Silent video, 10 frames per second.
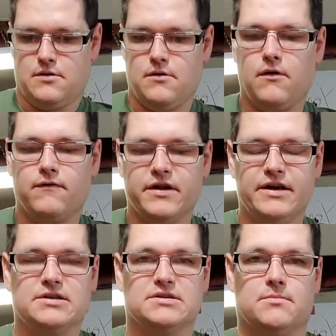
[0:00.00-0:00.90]
Hopefully it
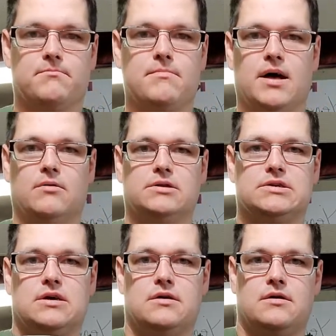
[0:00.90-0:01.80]
doesn't melt
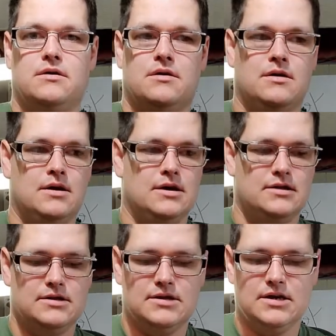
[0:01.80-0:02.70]

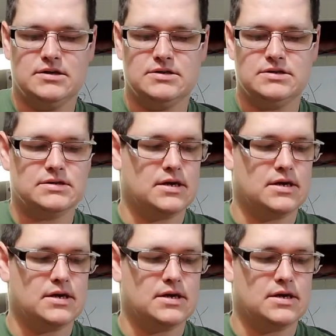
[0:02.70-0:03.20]
this.